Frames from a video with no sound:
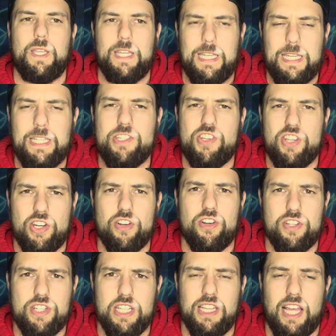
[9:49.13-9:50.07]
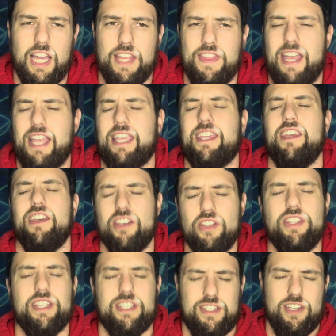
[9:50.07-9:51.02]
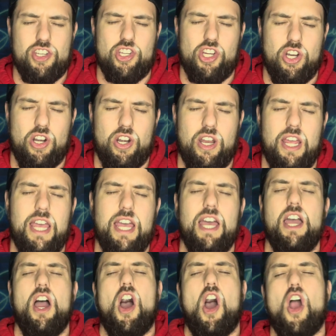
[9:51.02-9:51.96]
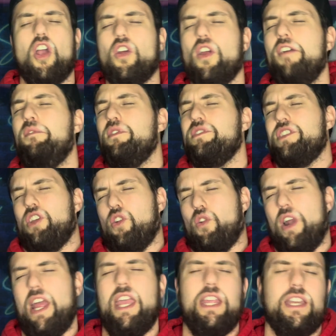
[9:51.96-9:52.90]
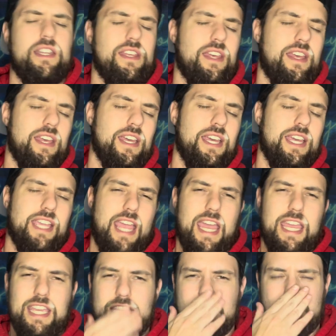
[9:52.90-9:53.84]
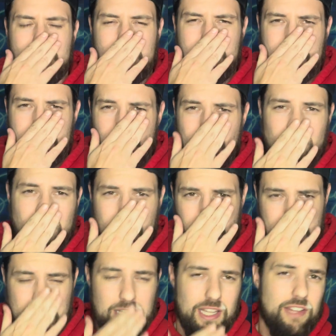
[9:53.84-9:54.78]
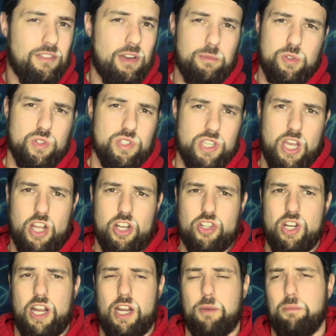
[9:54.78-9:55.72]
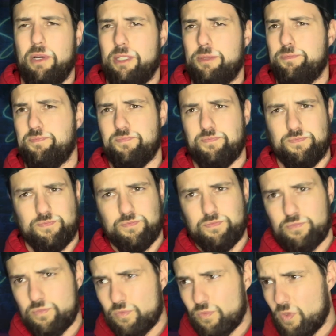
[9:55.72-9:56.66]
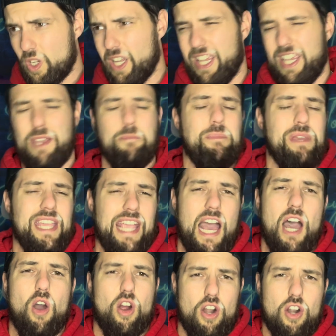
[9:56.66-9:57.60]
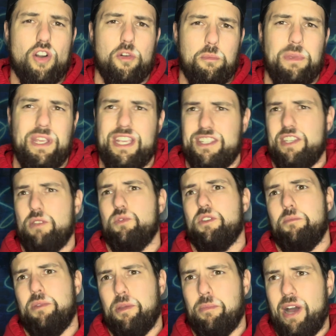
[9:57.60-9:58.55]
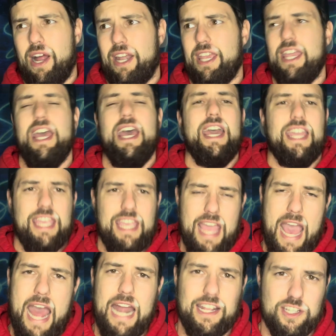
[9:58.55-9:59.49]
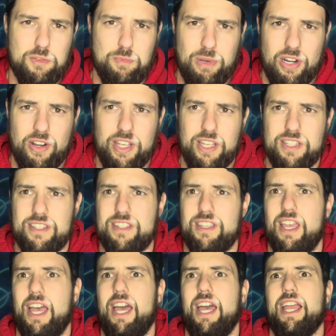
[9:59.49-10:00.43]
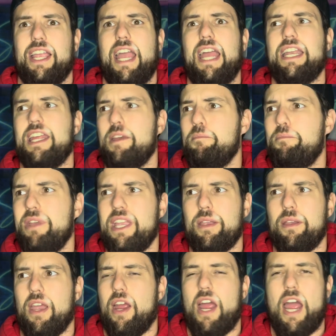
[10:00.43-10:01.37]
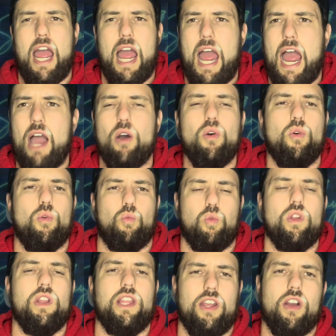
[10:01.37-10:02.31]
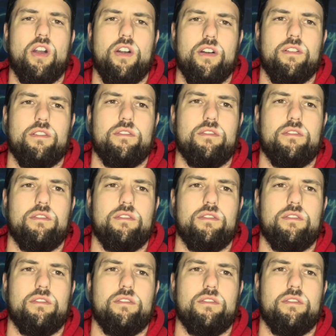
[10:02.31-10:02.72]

Interior D-line. That killed us this year. Hargrave wasn't great. Okay, he definitely didn't live up to his contract, but him being out hurt because he was a big body, he had experience, okay, and him being out really hurt.